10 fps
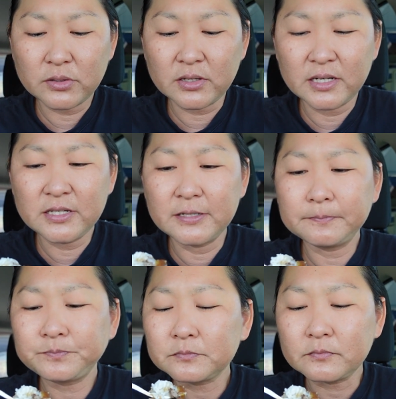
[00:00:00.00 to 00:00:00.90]
with the
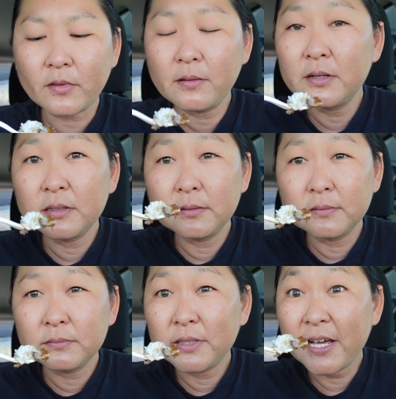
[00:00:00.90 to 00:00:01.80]
onion,
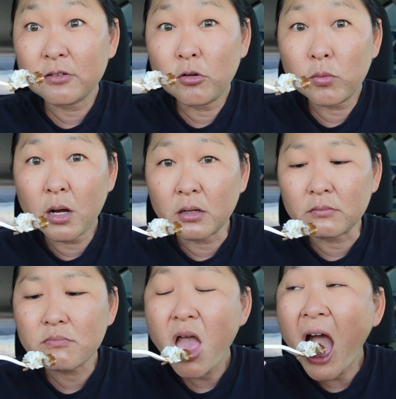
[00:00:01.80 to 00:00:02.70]
can't go wrong.